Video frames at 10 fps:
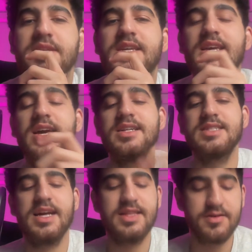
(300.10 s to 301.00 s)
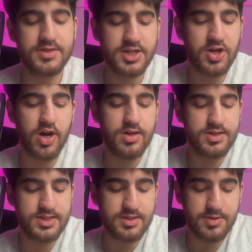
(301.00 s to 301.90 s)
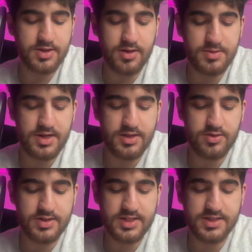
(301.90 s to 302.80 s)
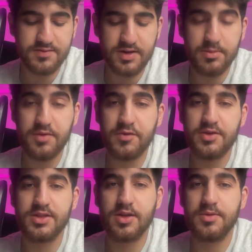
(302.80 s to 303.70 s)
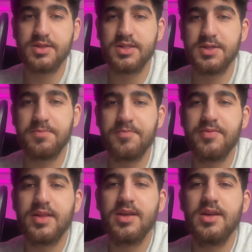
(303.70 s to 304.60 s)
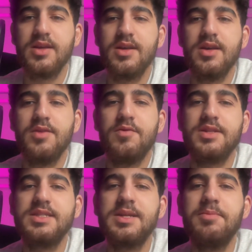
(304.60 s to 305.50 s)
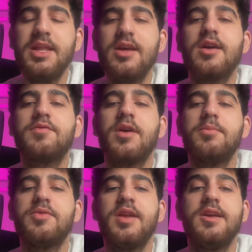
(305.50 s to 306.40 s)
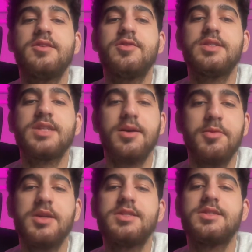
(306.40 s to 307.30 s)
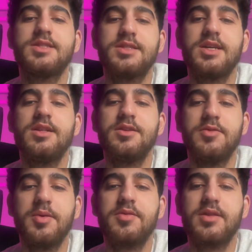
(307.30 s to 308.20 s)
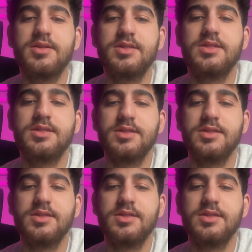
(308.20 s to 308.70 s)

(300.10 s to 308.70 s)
Yes, and there was a contest about combinatorics as well before the topic stream. What is the meaning of combinatorics? I'm gonna tell you about this.